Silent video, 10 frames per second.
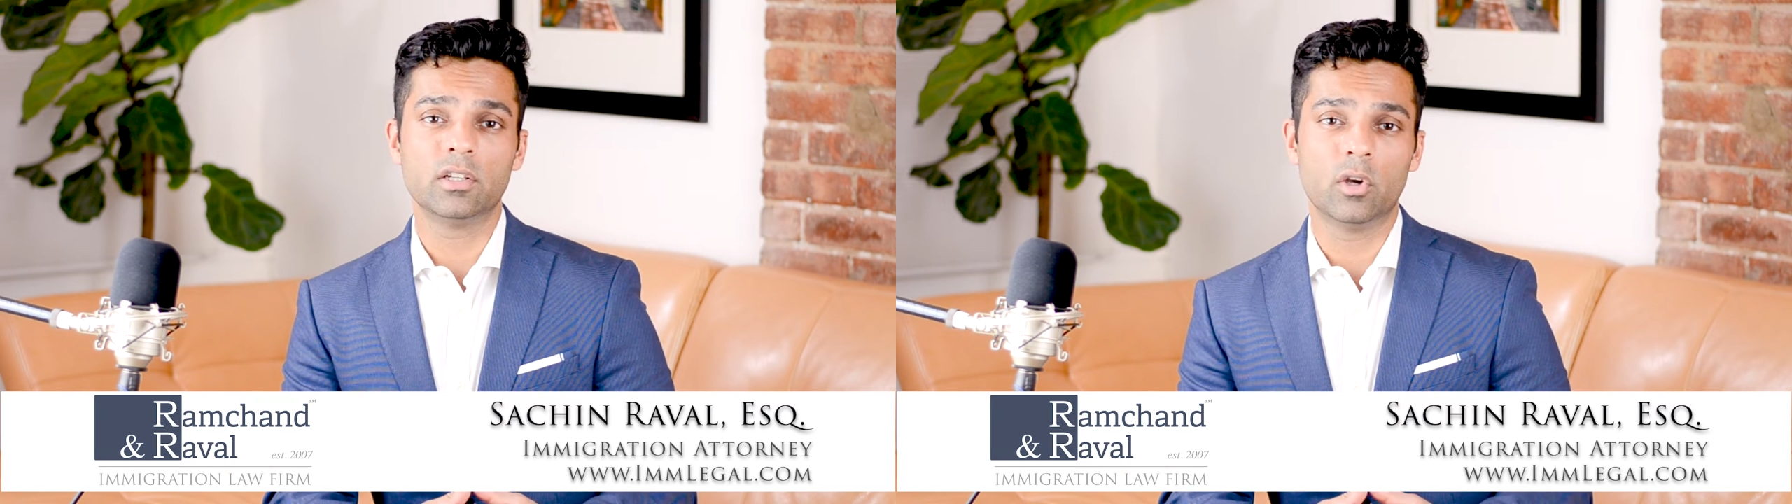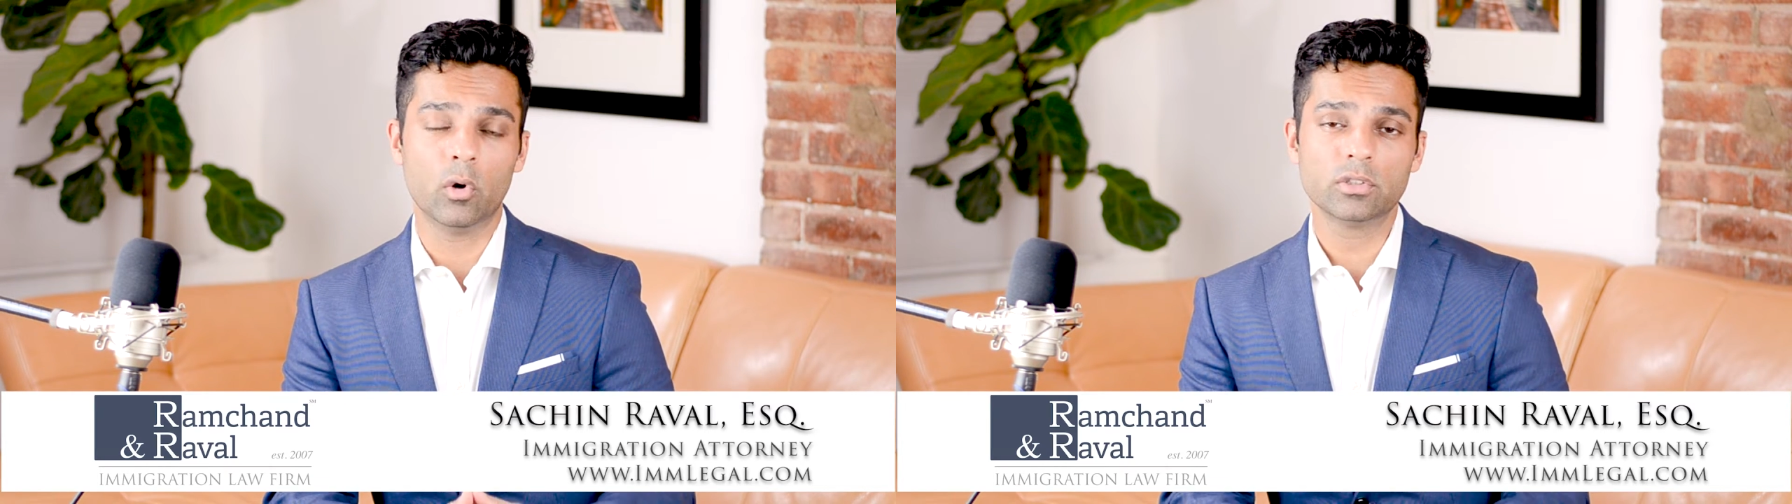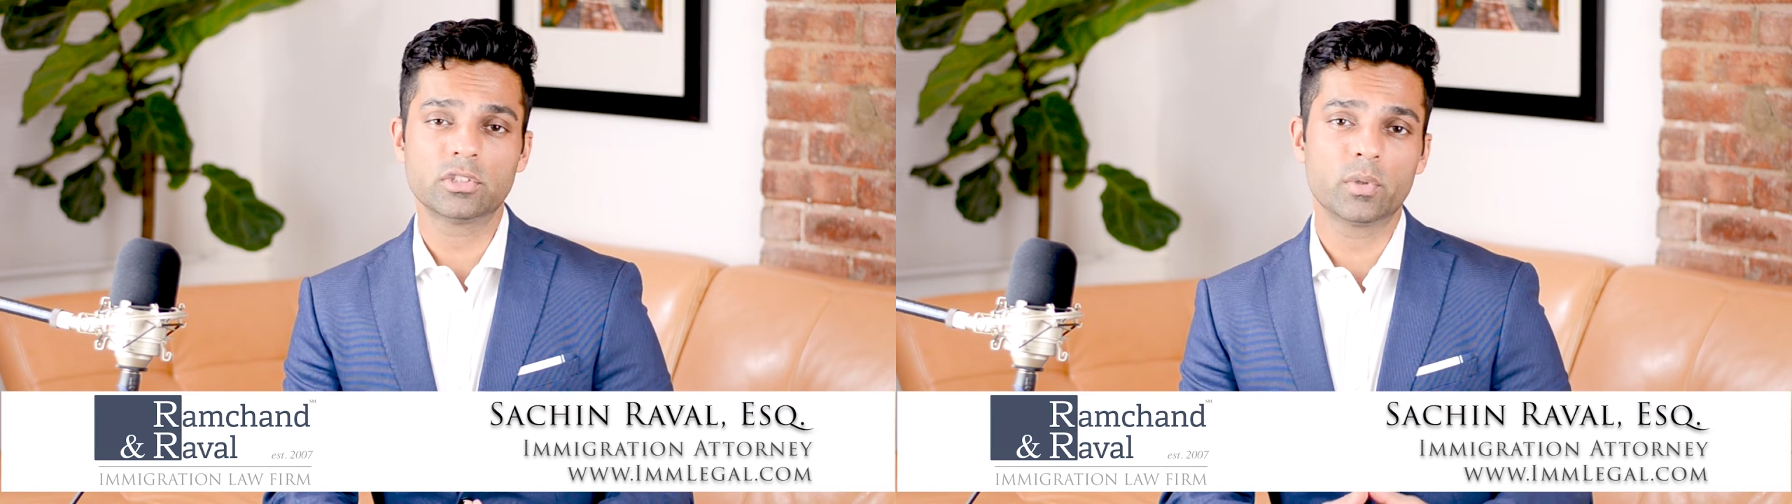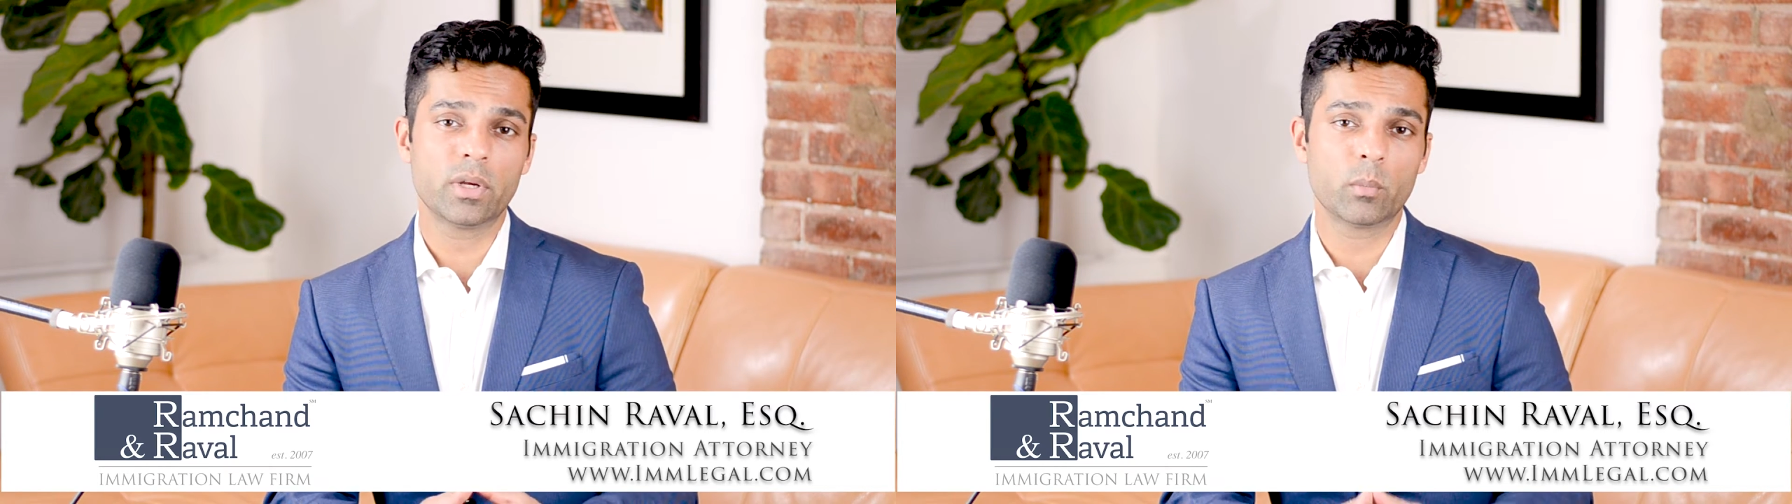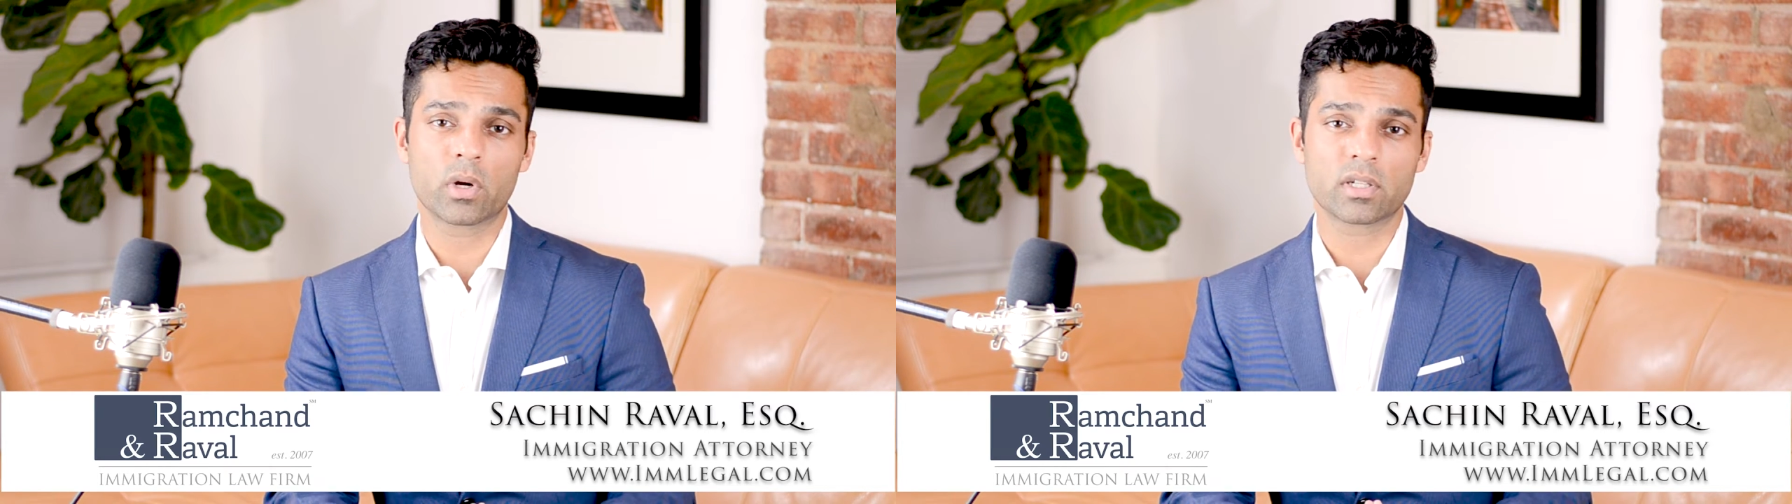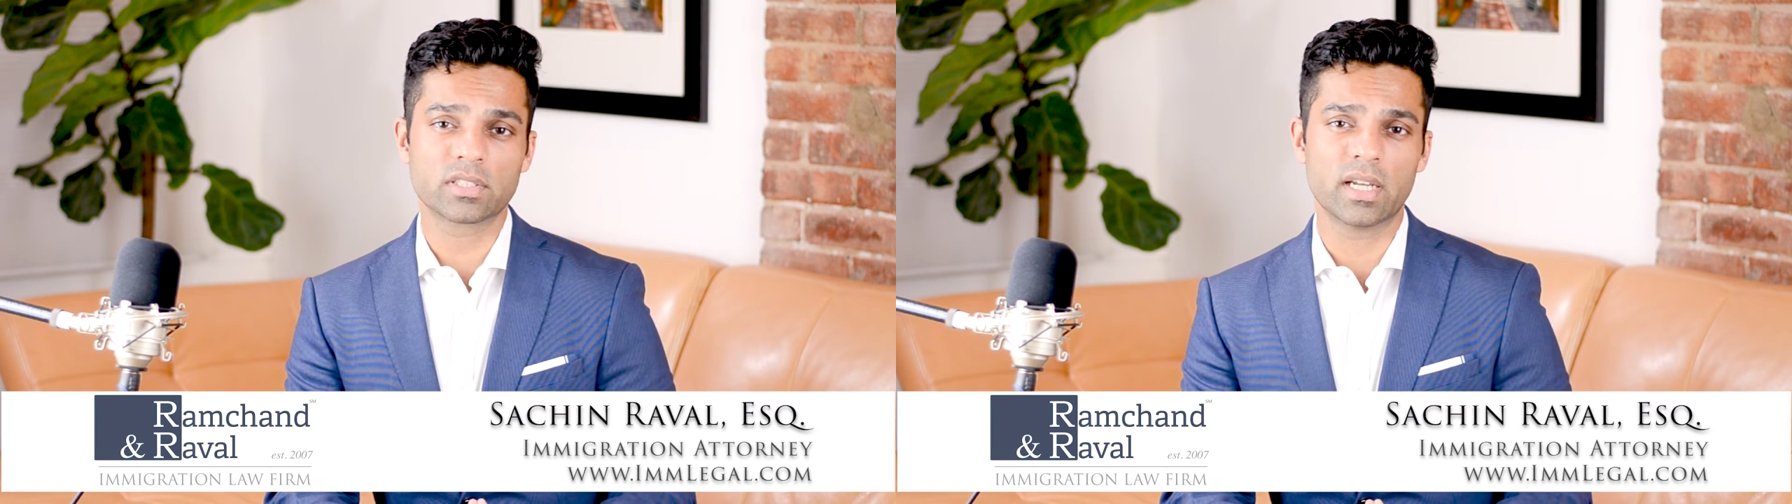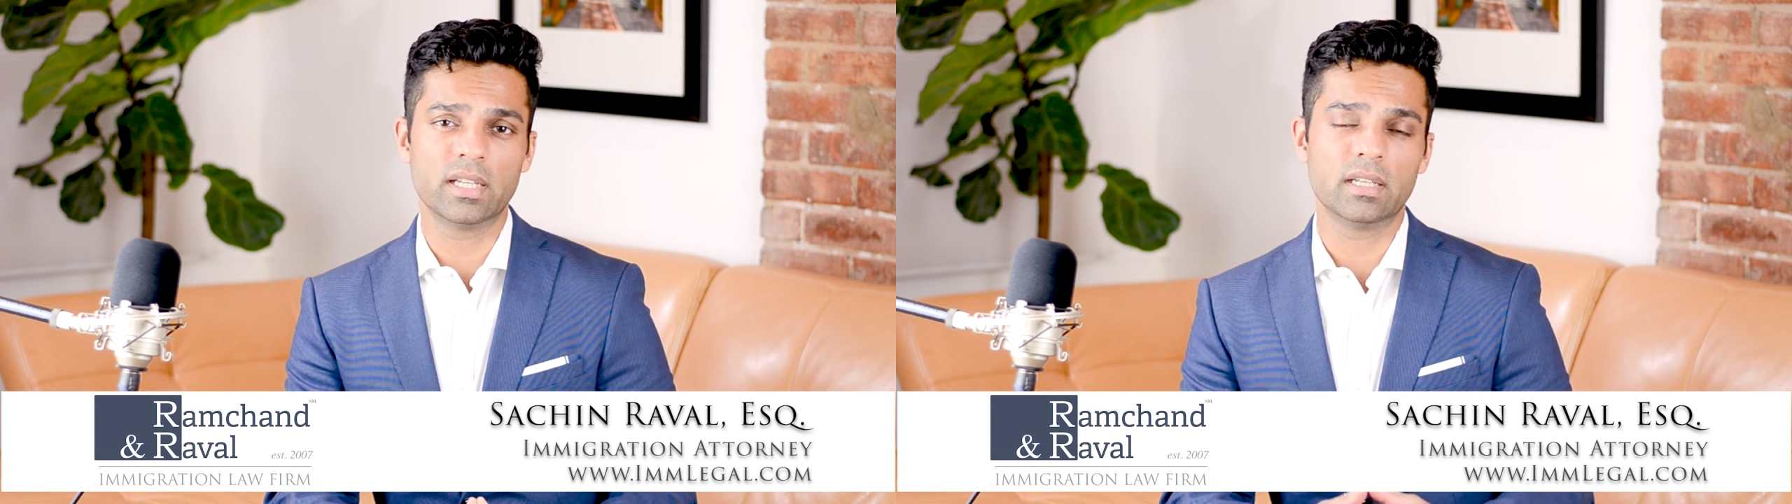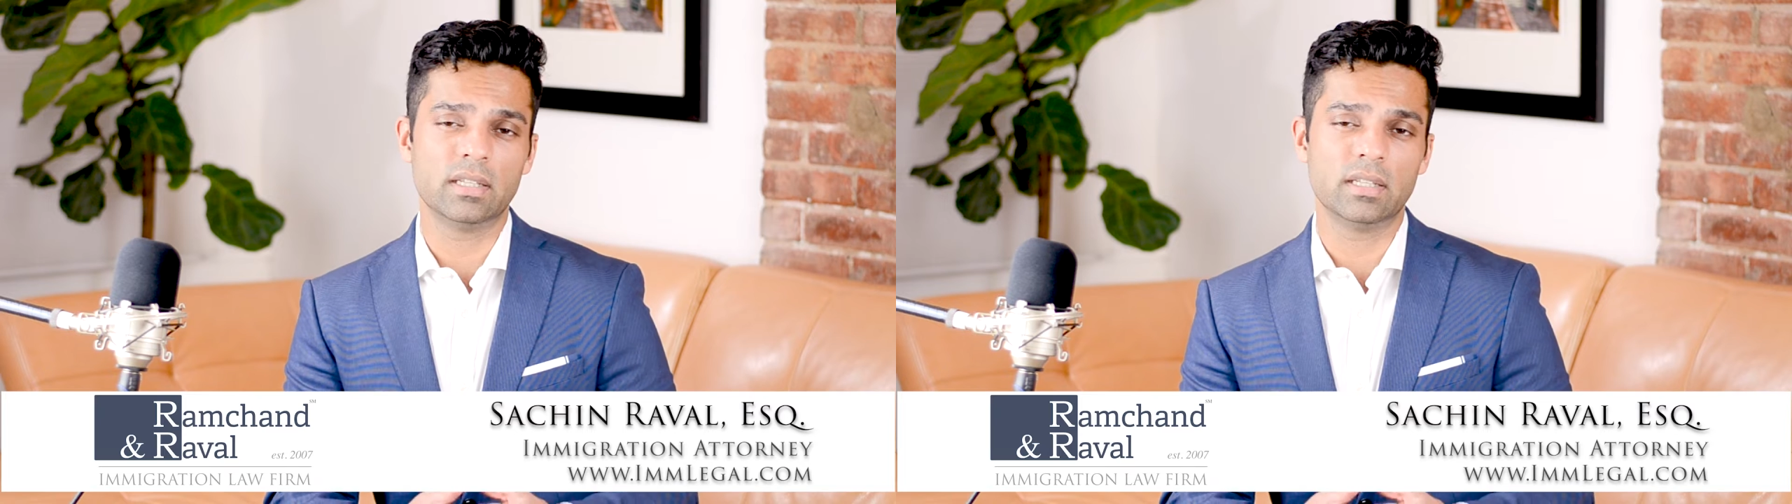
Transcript: goes to a work site